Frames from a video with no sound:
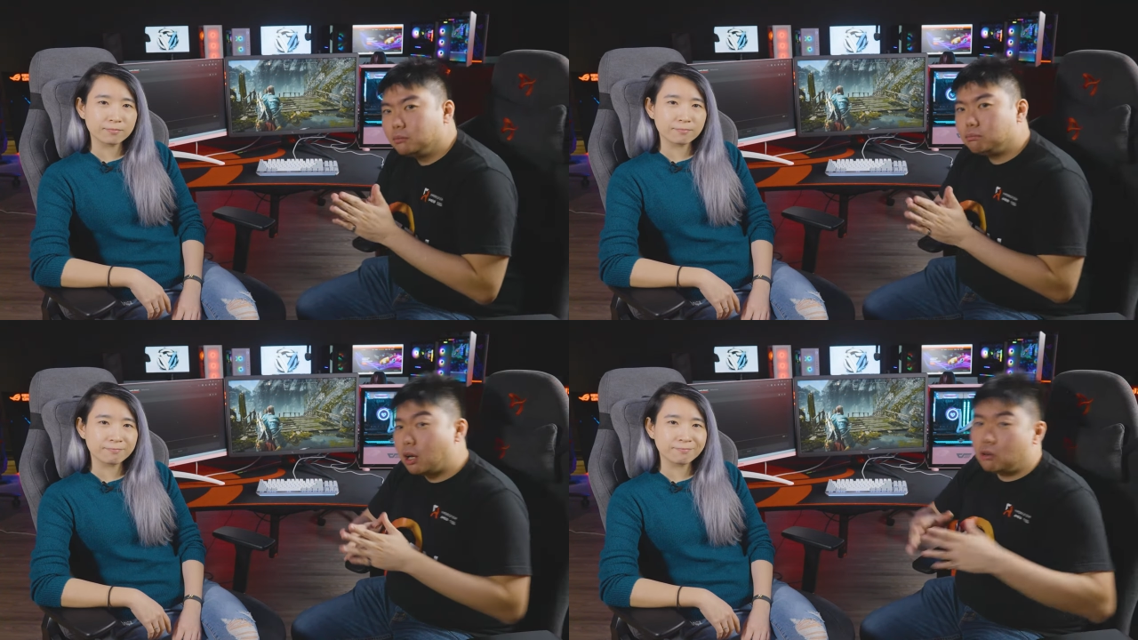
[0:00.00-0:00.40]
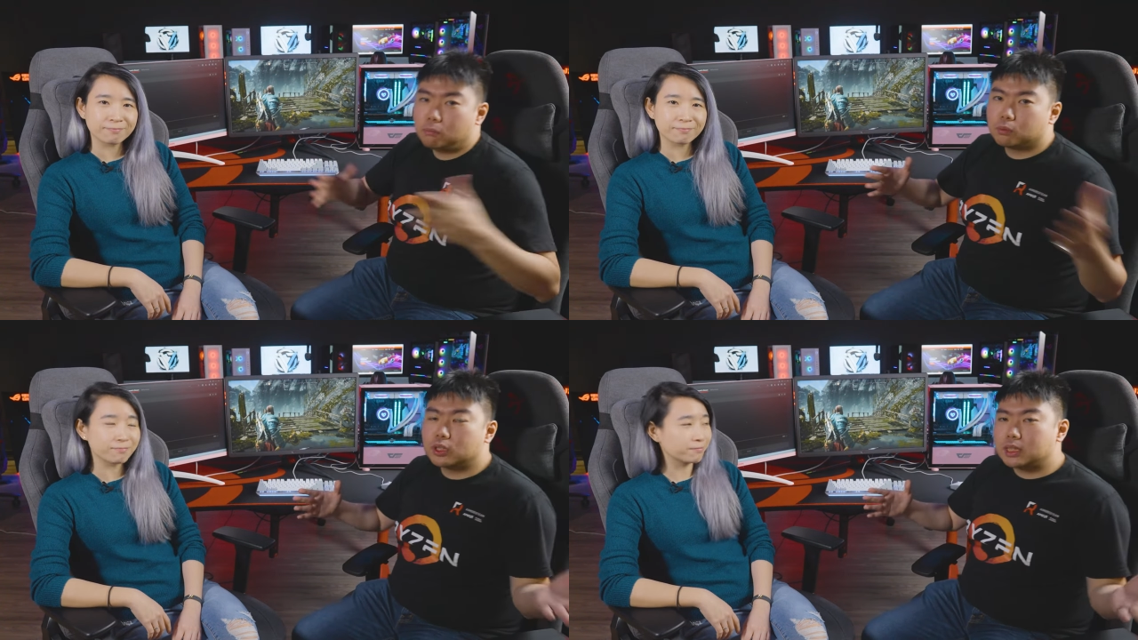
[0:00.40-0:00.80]
Speaker 1: Now,
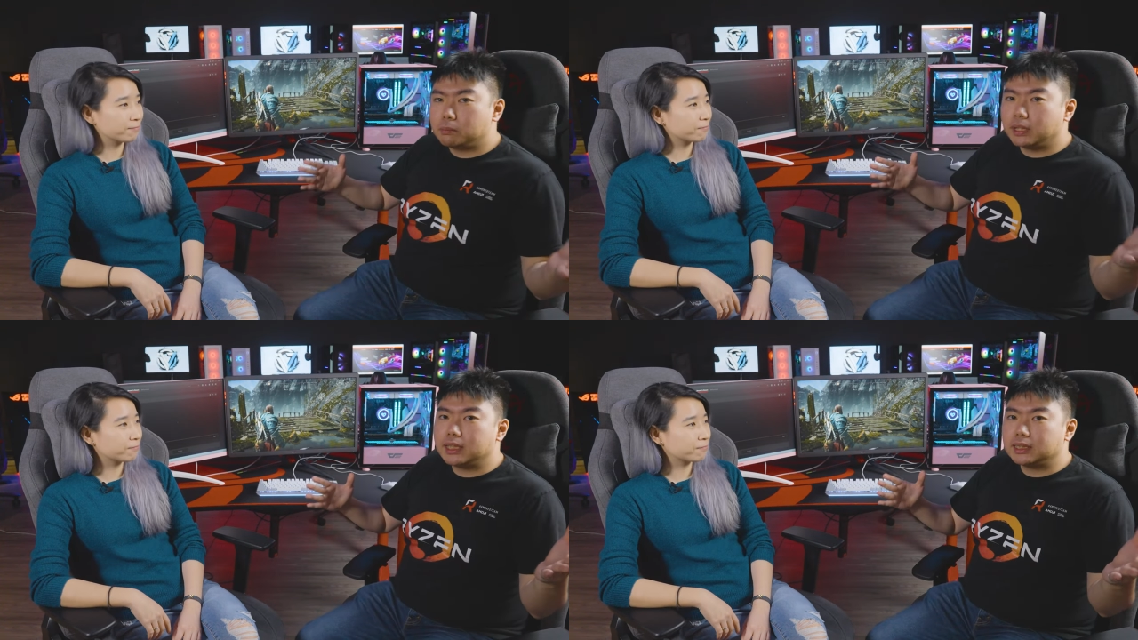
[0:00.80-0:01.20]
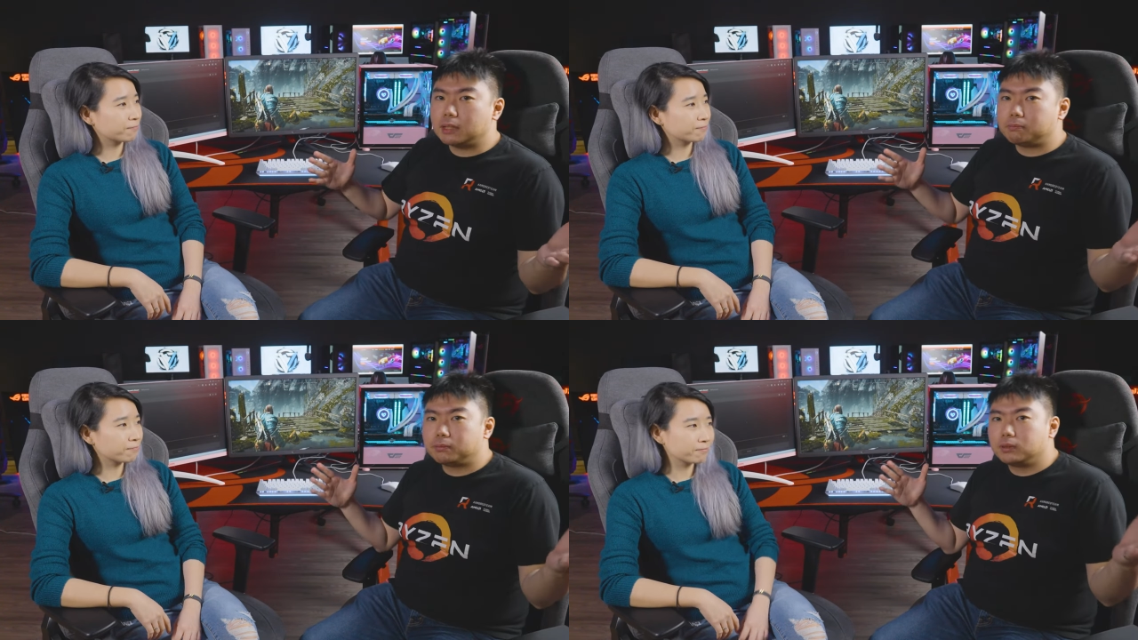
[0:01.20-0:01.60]
to sum things
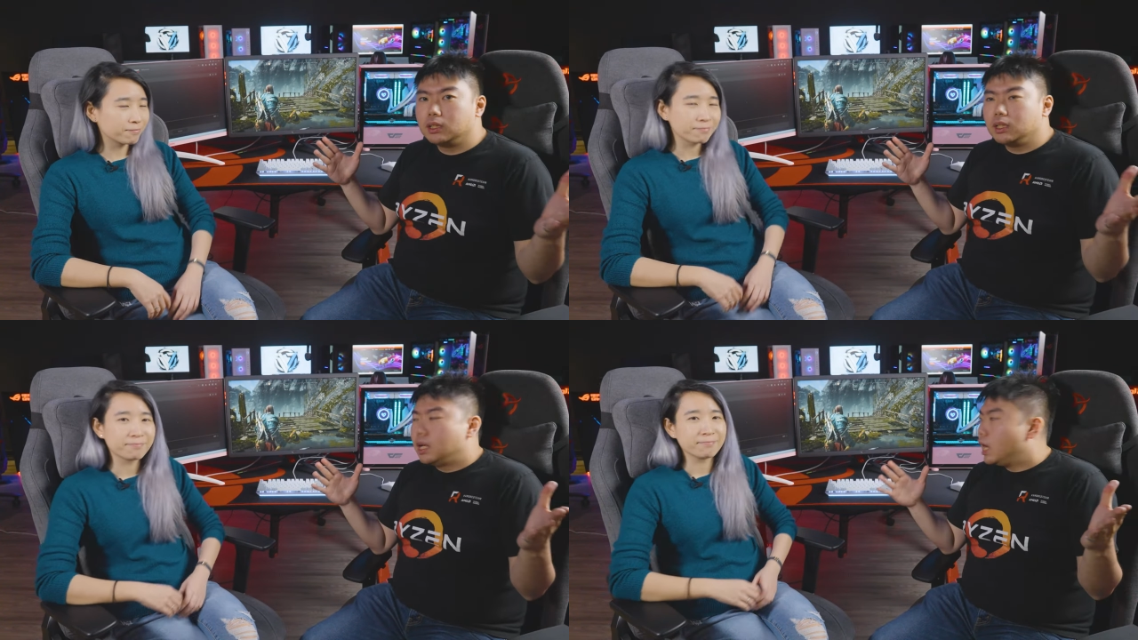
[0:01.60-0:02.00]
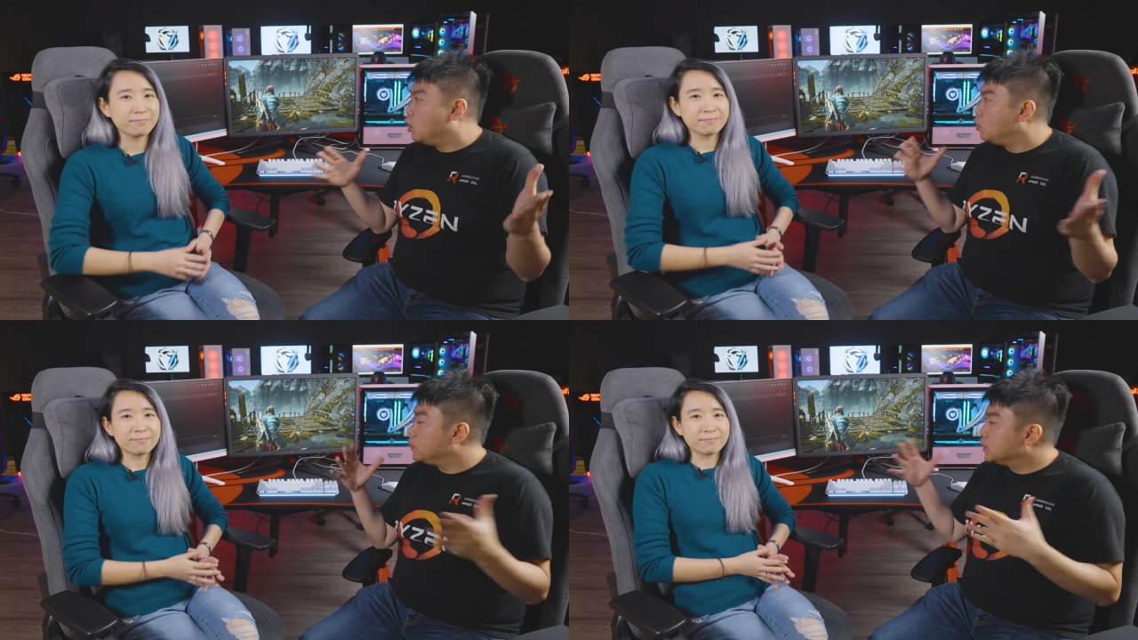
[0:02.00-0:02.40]
up, I
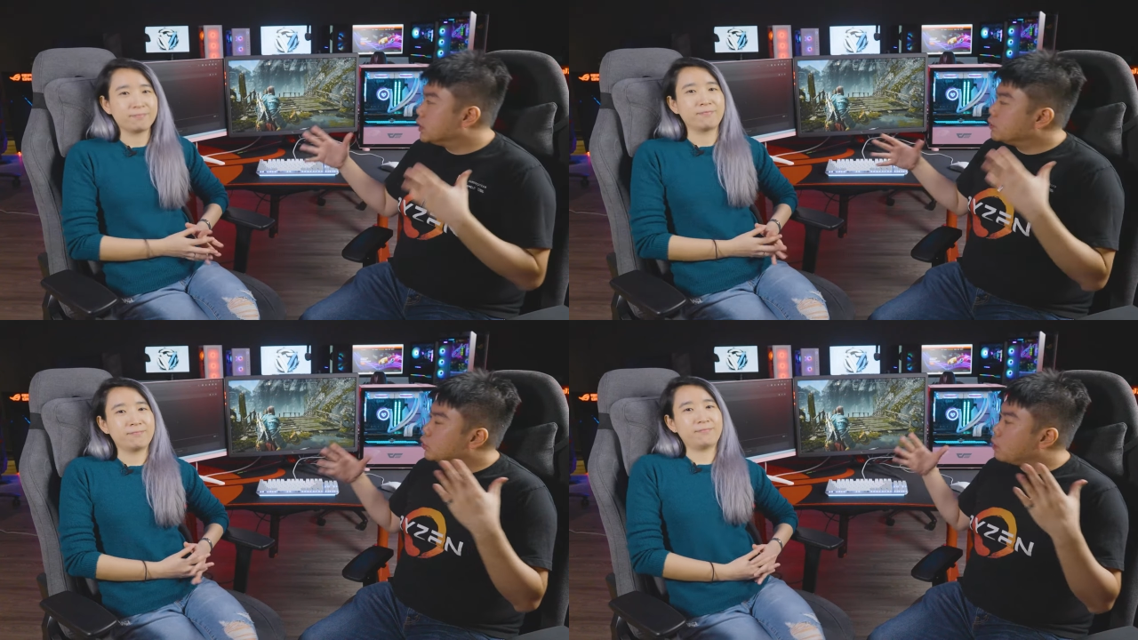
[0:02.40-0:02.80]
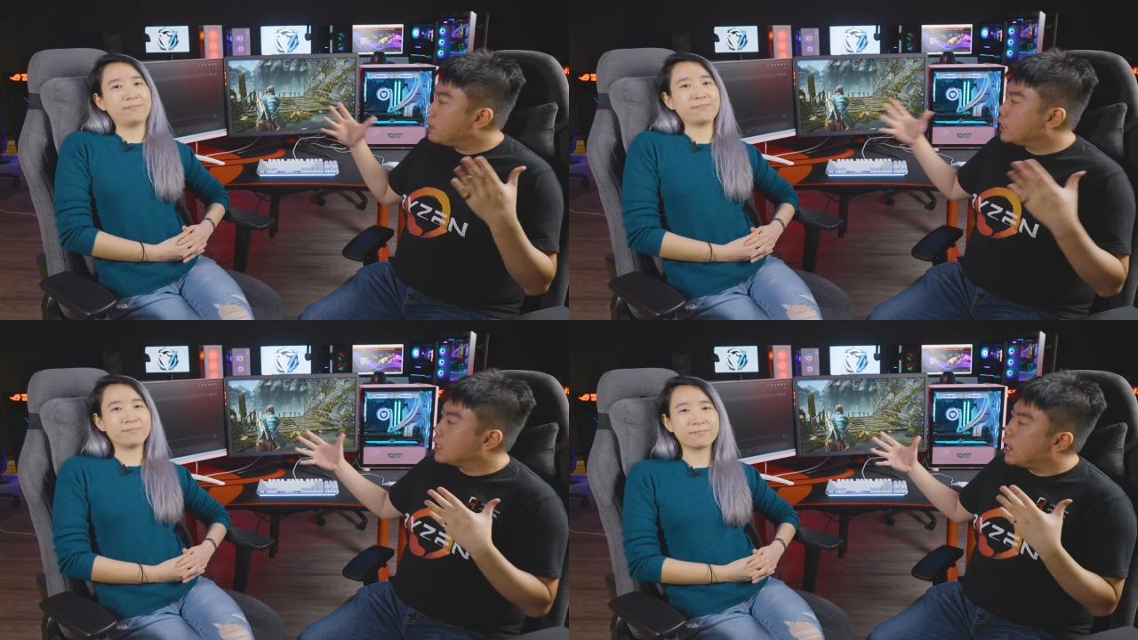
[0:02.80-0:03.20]
hope this gives you a better